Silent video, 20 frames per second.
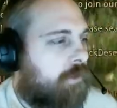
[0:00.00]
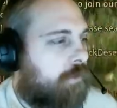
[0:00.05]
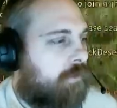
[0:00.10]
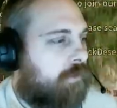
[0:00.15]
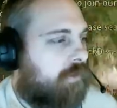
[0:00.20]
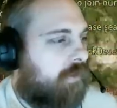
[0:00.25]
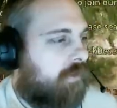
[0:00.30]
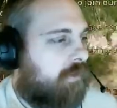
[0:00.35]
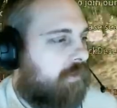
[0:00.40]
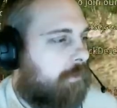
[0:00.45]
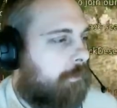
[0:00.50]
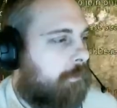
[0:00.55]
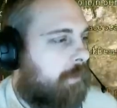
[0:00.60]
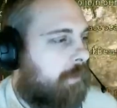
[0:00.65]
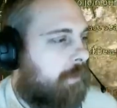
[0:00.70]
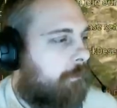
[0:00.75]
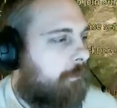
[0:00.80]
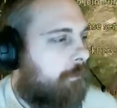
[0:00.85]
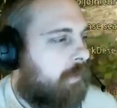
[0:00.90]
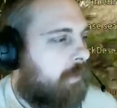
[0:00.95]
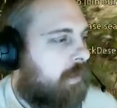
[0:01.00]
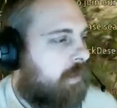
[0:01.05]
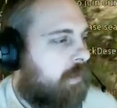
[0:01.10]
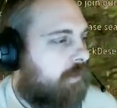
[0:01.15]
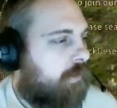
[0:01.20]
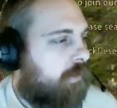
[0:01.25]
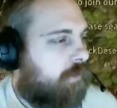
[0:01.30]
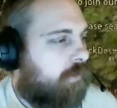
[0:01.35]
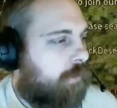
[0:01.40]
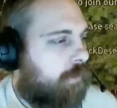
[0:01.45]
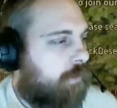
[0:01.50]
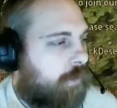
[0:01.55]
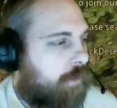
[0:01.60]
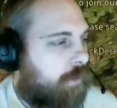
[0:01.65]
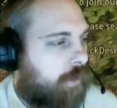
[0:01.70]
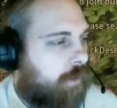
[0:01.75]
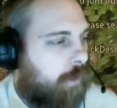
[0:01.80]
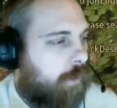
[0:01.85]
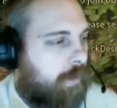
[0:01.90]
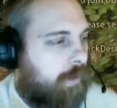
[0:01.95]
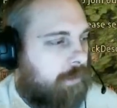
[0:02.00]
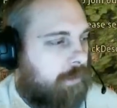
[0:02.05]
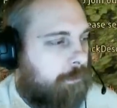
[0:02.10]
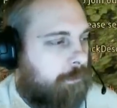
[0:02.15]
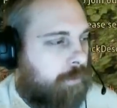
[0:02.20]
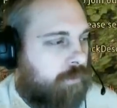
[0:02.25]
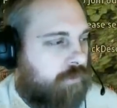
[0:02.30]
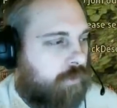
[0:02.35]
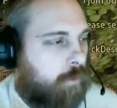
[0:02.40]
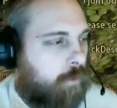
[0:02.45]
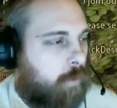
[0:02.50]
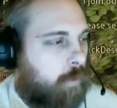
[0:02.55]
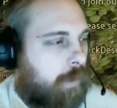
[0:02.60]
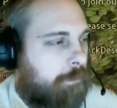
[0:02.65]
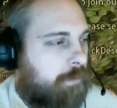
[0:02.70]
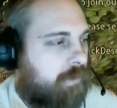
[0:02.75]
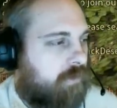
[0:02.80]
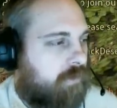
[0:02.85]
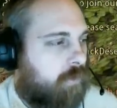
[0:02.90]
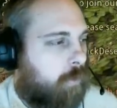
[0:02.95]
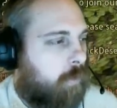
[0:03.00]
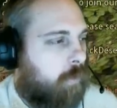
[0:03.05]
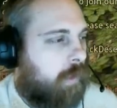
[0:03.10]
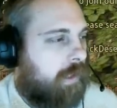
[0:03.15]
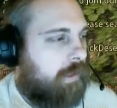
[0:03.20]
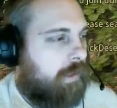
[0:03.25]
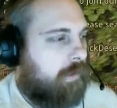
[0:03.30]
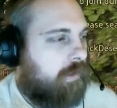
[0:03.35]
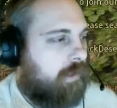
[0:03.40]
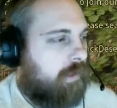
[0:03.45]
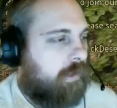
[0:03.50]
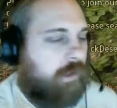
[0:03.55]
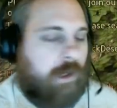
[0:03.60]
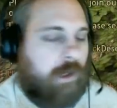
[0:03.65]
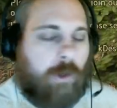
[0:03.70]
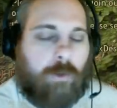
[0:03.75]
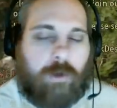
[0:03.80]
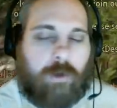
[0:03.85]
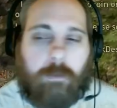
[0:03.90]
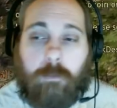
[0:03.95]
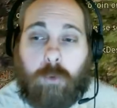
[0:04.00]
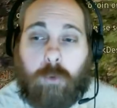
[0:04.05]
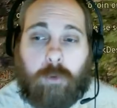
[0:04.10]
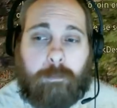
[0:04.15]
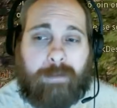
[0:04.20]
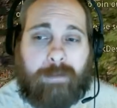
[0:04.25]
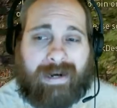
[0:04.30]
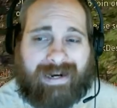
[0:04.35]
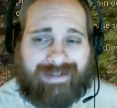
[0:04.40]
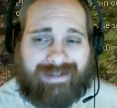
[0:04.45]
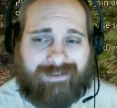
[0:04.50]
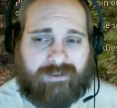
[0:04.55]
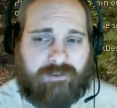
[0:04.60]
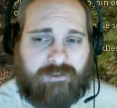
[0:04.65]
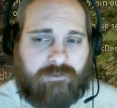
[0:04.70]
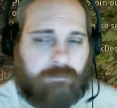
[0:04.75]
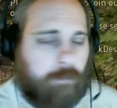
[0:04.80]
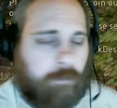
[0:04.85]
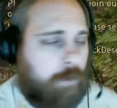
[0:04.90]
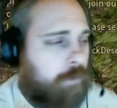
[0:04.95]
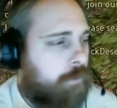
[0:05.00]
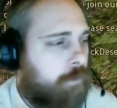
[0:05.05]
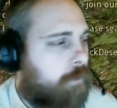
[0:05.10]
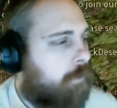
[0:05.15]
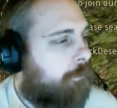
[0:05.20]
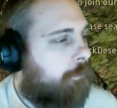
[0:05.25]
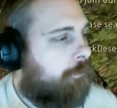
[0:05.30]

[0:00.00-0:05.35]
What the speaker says: system now. So you can go ahead and put your weapons away and go in a more passive mode.